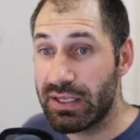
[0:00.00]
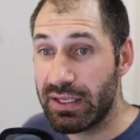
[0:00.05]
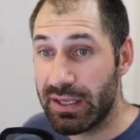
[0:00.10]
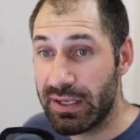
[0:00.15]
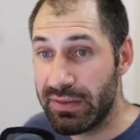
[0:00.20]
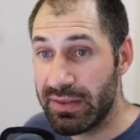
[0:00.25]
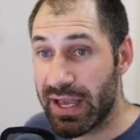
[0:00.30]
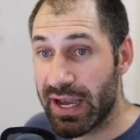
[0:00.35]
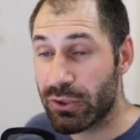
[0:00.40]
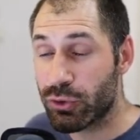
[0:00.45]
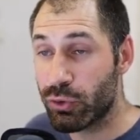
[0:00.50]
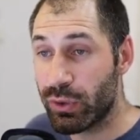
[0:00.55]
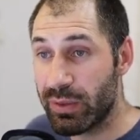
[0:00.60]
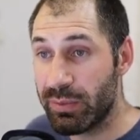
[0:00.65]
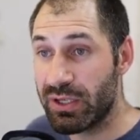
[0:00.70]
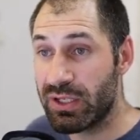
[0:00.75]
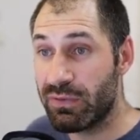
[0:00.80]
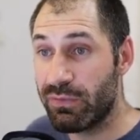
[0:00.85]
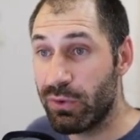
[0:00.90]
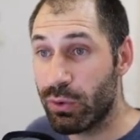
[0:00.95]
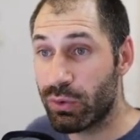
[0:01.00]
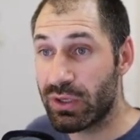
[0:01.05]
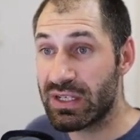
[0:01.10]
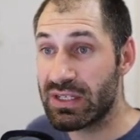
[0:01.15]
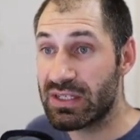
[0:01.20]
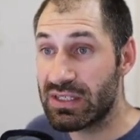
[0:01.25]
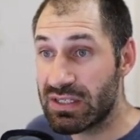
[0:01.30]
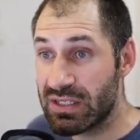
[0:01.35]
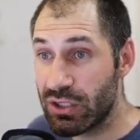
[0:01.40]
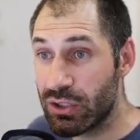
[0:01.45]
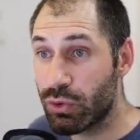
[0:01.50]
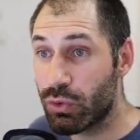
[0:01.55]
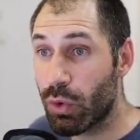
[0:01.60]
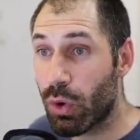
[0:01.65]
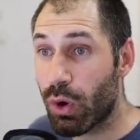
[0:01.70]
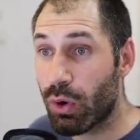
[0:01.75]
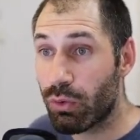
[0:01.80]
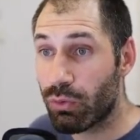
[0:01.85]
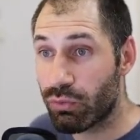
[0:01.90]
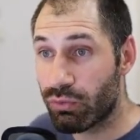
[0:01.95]
in the actual image field is
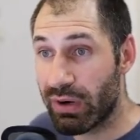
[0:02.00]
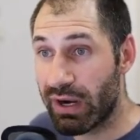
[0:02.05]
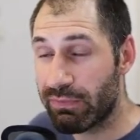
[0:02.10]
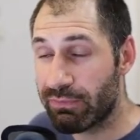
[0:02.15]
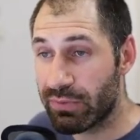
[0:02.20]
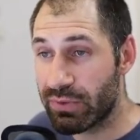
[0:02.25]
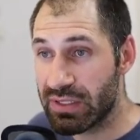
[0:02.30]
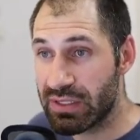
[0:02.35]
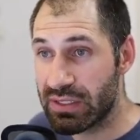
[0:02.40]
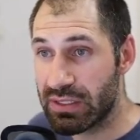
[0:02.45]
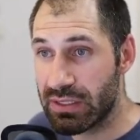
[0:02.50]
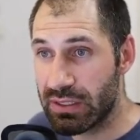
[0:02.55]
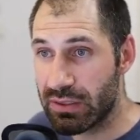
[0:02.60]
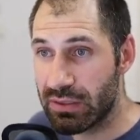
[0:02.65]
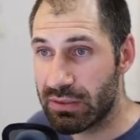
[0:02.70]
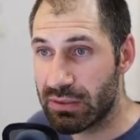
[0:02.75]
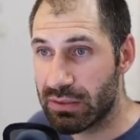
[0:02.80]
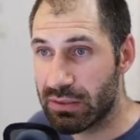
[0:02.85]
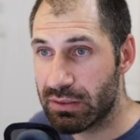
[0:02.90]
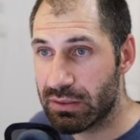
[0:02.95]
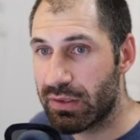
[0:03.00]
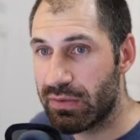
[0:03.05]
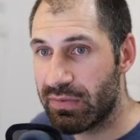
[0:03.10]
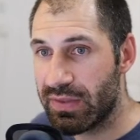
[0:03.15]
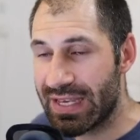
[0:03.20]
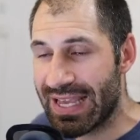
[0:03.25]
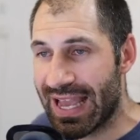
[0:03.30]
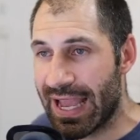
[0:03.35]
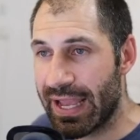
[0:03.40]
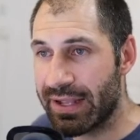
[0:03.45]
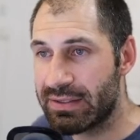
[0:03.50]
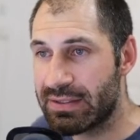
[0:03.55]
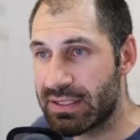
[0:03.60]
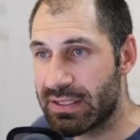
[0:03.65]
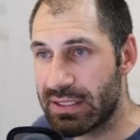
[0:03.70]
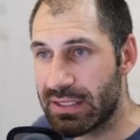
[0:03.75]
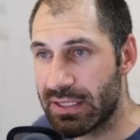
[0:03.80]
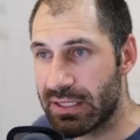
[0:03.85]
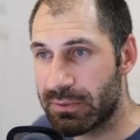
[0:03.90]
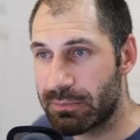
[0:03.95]
still referencing the
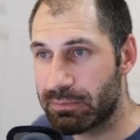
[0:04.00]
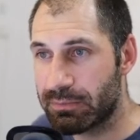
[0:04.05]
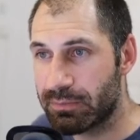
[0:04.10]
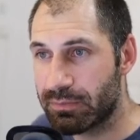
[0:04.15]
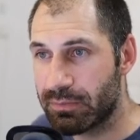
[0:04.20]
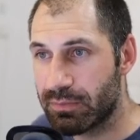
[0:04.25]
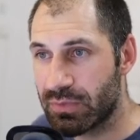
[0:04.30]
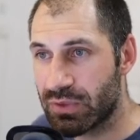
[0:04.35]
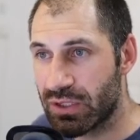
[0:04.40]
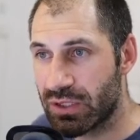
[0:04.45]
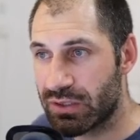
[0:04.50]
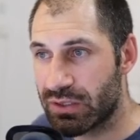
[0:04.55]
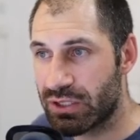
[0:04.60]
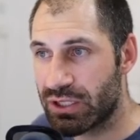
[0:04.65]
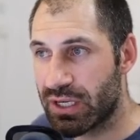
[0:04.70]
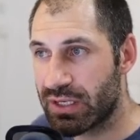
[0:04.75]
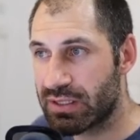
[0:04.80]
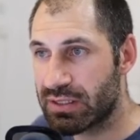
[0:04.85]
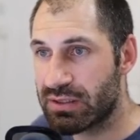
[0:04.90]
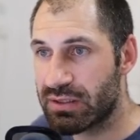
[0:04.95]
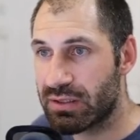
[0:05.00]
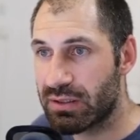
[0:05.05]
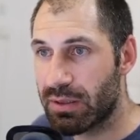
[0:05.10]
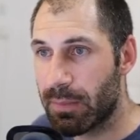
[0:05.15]
entity. So just